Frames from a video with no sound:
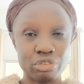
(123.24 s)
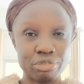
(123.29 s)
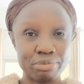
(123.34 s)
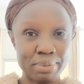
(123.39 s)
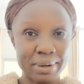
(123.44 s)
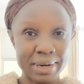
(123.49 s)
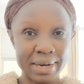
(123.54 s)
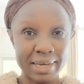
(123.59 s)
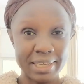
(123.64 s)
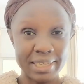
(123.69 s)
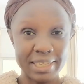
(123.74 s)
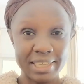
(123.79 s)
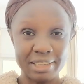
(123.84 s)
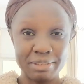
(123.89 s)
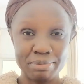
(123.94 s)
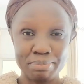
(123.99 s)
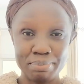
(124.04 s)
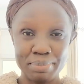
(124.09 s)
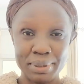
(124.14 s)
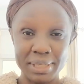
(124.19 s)
prosper
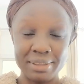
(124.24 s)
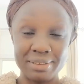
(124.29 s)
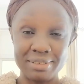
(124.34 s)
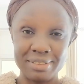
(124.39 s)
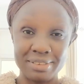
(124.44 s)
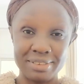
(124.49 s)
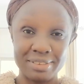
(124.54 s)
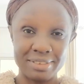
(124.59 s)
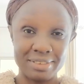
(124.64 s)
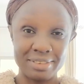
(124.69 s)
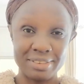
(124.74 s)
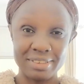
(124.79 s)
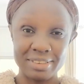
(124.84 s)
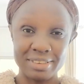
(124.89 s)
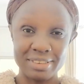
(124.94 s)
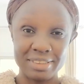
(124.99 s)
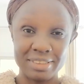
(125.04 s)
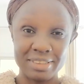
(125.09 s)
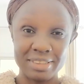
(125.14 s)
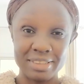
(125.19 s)
in peace.
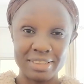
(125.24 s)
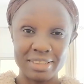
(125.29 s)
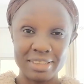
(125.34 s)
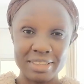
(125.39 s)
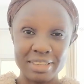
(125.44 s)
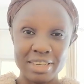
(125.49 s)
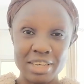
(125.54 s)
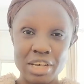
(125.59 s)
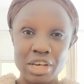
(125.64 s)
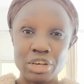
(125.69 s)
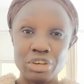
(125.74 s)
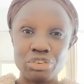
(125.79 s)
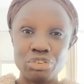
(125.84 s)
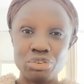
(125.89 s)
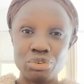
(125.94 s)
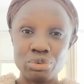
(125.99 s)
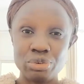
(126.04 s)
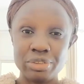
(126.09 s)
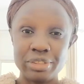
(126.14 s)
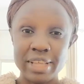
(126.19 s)

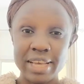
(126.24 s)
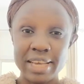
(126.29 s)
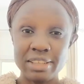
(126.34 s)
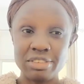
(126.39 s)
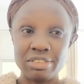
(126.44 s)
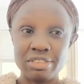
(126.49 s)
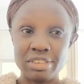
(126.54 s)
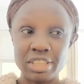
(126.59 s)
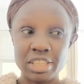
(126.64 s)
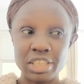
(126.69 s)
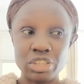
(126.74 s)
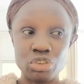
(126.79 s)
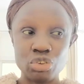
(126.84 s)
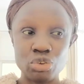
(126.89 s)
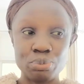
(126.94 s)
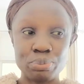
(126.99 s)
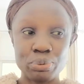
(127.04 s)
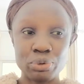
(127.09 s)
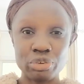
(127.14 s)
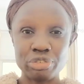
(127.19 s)
Should they see
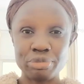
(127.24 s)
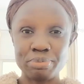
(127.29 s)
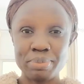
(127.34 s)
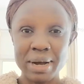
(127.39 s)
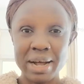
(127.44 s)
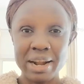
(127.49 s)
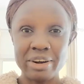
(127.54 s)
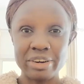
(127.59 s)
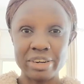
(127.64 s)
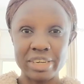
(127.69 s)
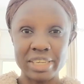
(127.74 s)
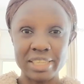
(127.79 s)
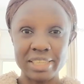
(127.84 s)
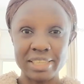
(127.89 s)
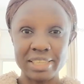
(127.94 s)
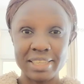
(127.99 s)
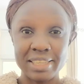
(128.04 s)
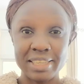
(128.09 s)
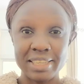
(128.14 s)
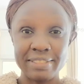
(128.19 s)
you prospering,
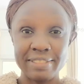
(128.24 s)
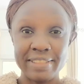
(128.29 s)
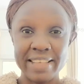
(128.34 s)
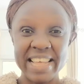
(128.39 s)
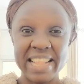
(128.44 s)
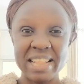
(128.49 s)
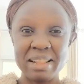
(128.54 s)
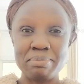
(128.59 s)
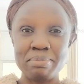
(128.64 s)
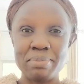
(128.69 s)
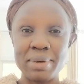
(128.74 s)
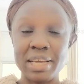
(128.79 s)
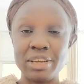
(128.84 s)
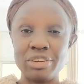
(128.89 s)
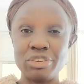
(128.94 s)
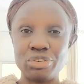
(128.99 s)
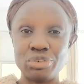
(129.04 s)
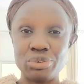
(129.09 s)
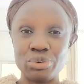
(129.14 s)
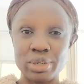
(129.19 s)
they'll
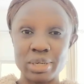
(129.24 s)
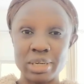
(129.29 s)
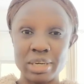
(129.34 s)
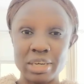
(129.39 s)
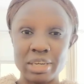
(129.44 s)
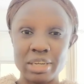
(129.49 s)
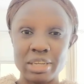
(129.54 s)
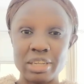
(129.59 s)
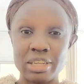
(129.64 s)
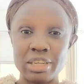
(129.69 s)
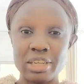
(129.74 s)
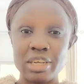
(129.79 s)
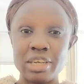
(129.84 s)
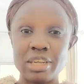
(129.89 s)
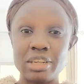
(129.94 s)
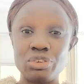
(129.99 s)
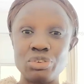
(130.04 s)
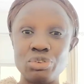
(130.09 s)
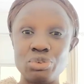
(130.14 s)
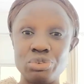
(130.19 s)
make sure
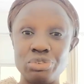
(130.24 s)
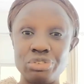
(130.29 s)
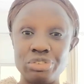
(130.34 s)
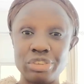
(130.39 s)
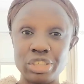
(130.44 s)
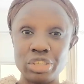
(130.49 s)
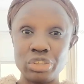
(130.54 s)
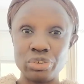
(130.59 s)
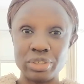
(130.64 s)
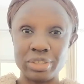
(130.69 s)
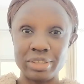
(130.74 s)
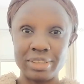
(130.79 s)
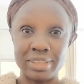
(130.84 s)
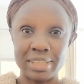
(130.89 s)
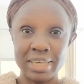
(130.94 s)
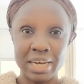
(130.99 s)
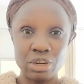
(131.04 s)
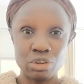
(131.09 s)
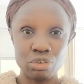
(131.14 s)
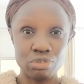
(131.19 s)
to see your
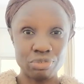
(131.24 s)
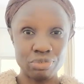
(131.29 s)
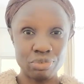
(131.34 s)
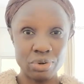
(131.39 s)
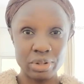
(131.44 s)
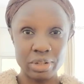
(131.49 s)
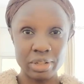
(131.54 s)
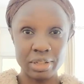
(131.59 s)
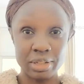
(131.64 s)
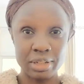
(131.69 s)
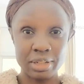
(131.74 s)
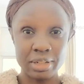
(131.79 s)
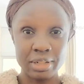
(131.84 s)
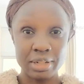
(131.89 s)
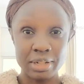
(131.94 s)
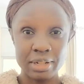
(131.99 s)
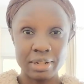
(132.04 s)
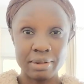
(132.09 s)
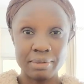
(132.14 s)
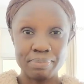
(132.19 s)
downfall.
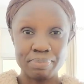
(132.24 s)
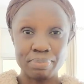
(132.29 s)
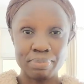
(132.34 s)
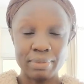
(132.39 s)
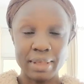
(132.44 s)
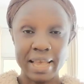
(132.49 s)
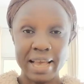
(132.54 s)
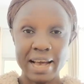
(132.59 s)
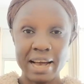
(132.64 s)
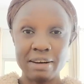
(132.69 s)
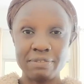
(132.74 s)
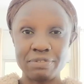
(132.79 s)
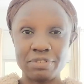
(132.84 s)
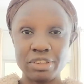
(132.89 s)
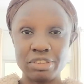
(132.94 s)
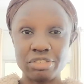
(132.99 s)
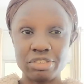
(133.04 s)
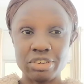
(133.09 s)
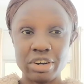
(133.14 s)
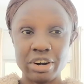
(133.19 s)
They have
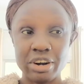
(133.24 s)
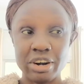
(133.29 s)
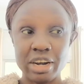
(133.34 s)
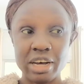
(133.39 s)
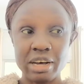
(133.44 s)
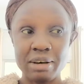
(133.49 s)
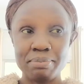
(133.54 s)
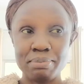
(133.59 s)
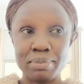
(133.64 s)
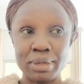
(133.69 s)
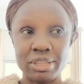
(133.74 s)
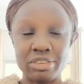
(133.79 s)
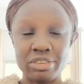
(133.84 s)
this crab